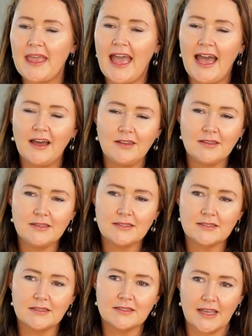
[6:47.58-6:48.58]
how
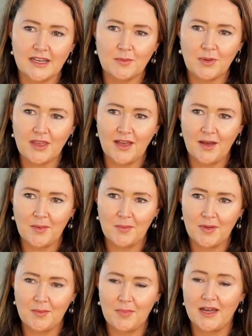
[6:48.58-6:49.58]
does data become
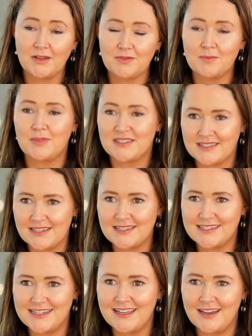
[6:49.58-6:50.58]
part of the business
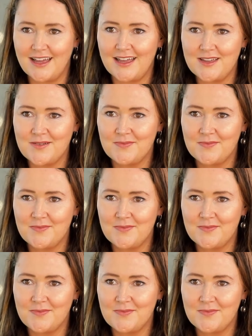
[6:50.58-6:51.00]
DNA?